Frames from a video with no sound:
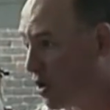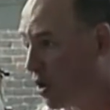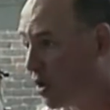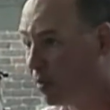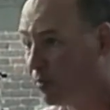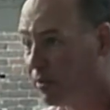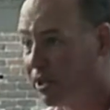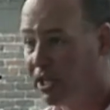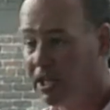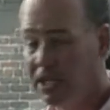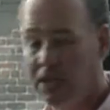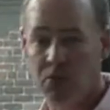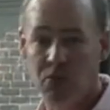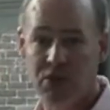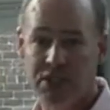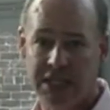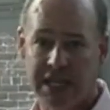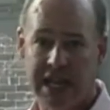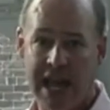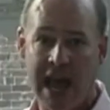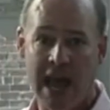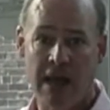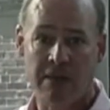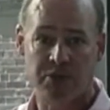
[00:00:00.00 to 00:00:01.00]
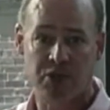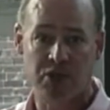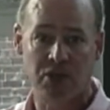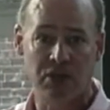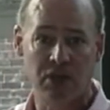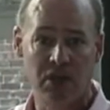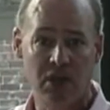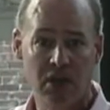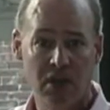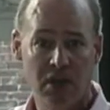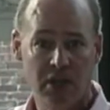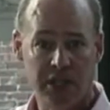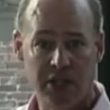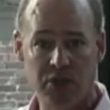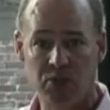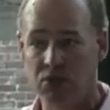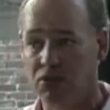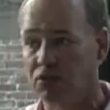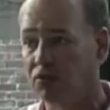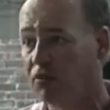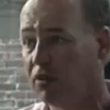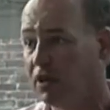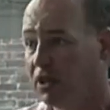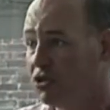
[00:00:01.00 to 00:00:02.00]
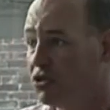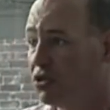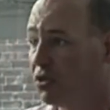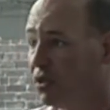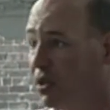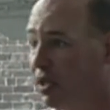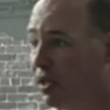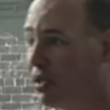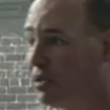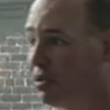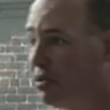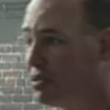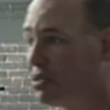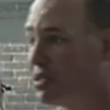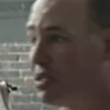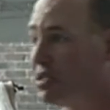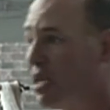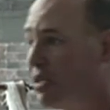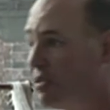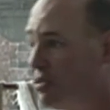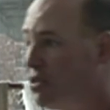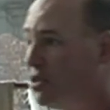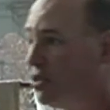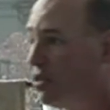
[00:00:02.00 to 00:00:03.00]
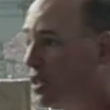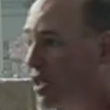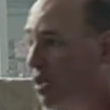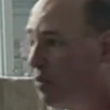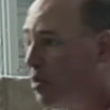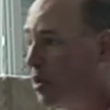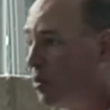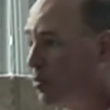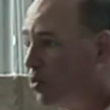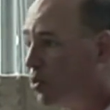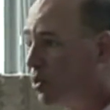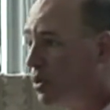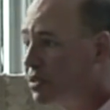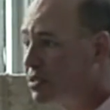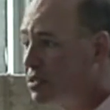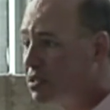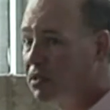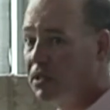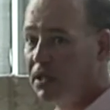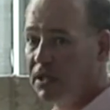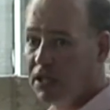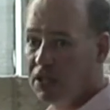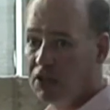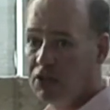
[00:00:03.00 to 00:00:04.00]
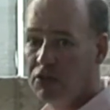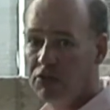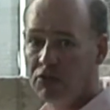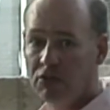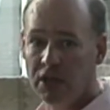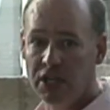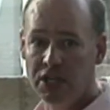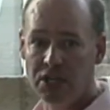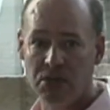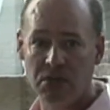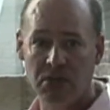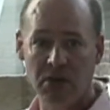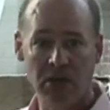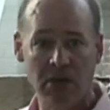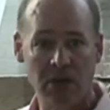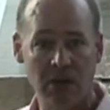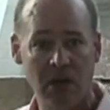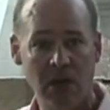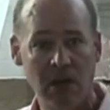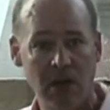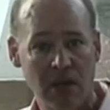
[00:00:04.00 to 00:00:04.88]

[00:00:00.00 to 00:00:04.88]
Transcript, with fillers: Army. He was captured. He was originally sent to Libby Prison here in Richmond.